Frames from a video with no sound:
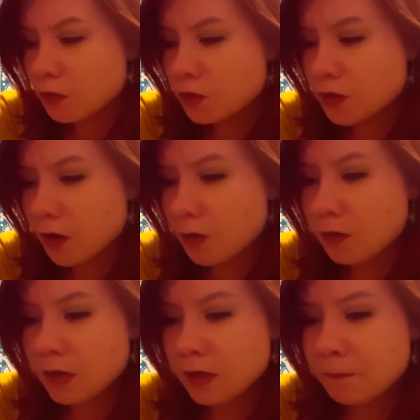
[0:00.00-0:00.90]

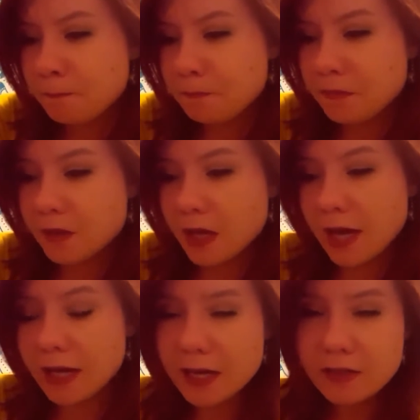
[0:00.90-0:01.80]
So
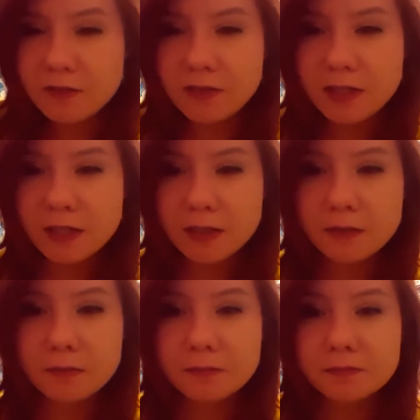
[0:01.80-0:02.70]
I kind of think,
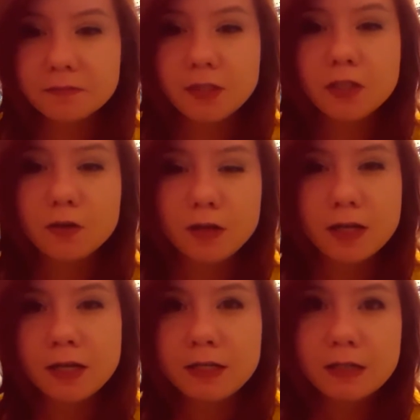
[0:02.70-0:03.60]
you know,
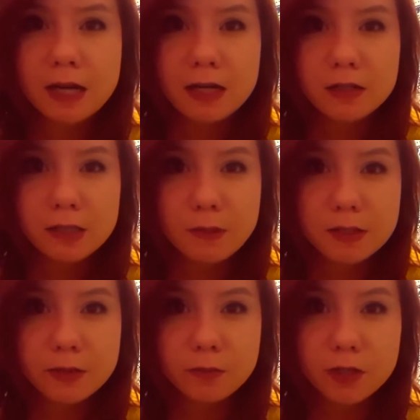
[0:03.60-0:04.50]
it, it kind of
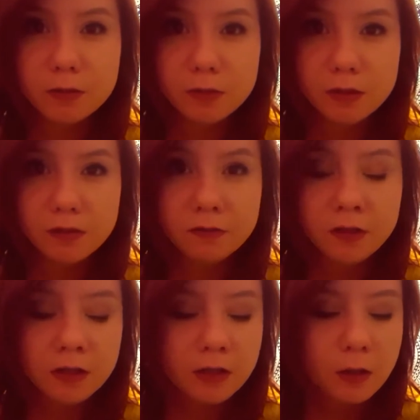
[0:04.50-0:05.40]
depends on what you believe,
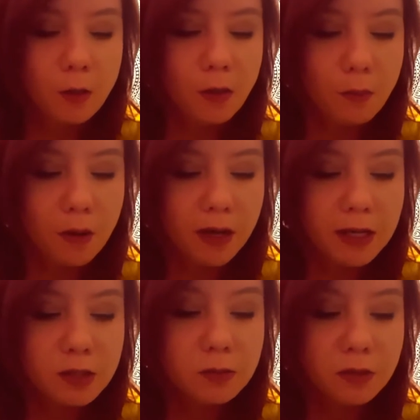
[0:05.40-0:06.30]
but
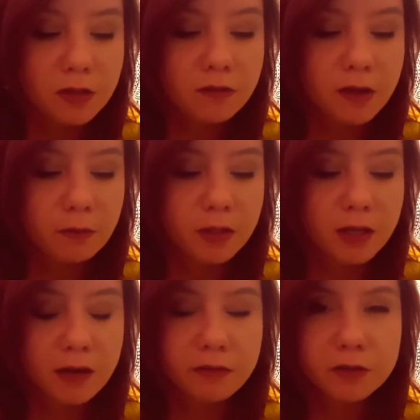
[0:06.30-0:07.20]
I do believe that we
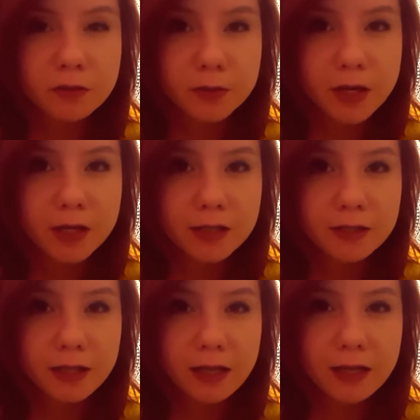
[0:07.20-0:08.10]
have a third
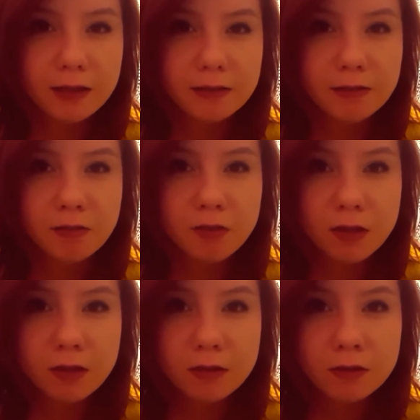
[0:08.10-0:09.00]
eye, and I
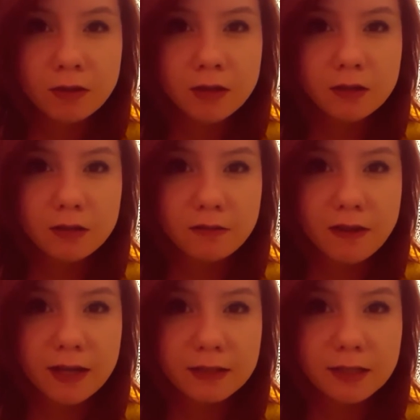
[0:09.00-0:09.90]
think the
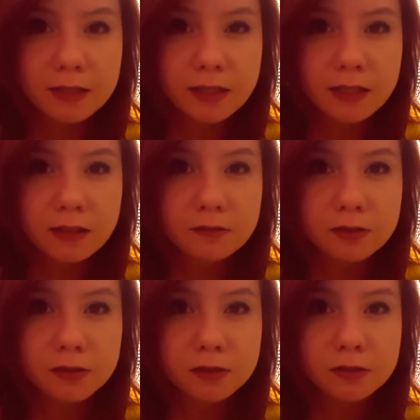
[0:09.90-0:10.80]
fact that they
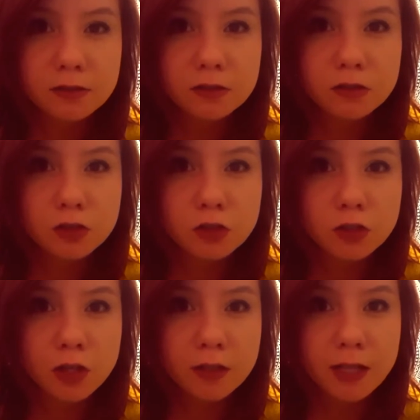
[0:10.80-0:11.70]
never
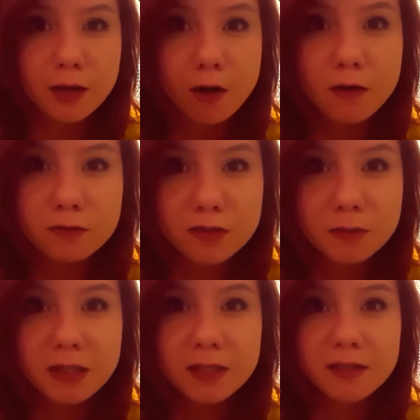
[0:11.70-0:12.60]
shut that off for
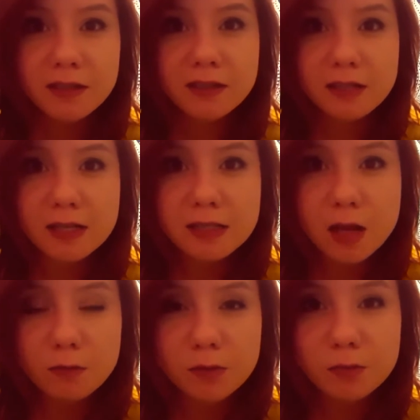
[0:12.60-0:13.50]
me has
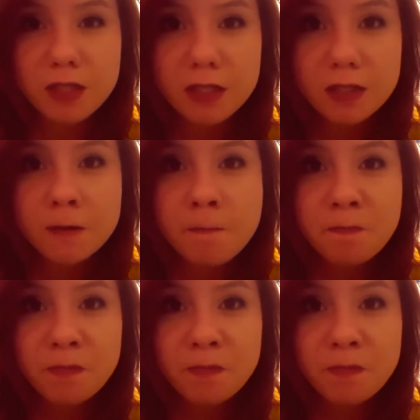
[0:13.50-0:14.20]
helped me